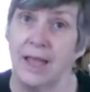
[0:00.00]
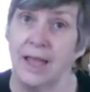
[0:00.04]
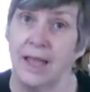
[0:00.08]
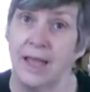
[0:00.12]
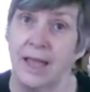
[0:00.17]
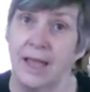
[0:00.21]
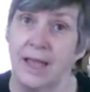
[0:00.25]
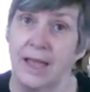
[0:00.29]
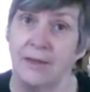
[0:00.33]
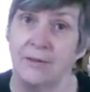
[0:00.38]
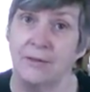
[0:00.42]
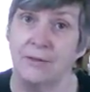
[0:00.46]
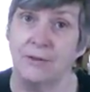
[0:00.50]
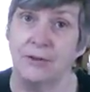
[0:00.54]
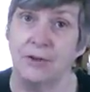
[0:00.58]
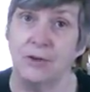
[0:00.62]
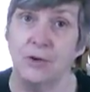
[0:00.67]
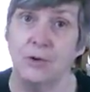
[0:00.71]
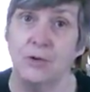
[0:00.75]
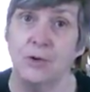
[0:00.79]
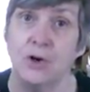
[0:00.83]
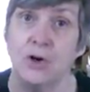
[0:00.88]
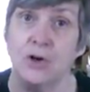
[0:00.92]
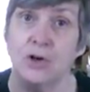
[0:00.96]
if
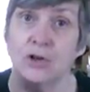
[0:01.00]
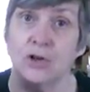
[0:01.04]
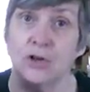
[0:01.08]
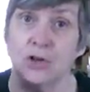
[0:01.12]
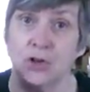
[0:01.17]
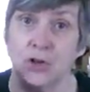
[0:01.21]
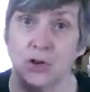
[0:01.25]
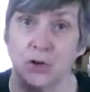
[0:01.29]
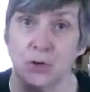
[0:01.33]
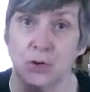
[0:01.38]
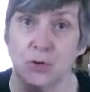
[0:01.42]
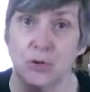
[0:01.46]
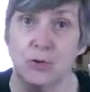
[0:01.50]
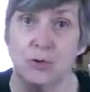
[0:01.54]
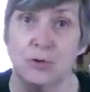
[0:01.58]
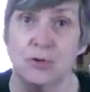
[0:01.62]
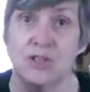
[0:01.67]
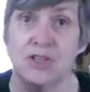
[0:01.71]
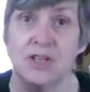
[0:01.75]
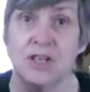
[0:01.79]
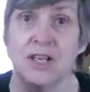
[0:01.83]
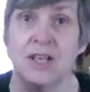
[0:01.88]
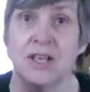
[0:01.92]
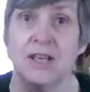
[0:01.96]
you are
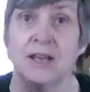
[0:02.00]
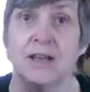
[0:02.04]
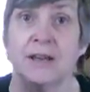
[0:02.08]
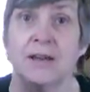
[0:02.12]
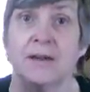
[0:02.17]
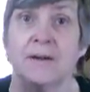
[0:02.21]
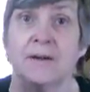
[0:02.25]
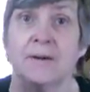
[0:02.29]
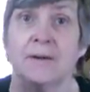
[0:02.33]
using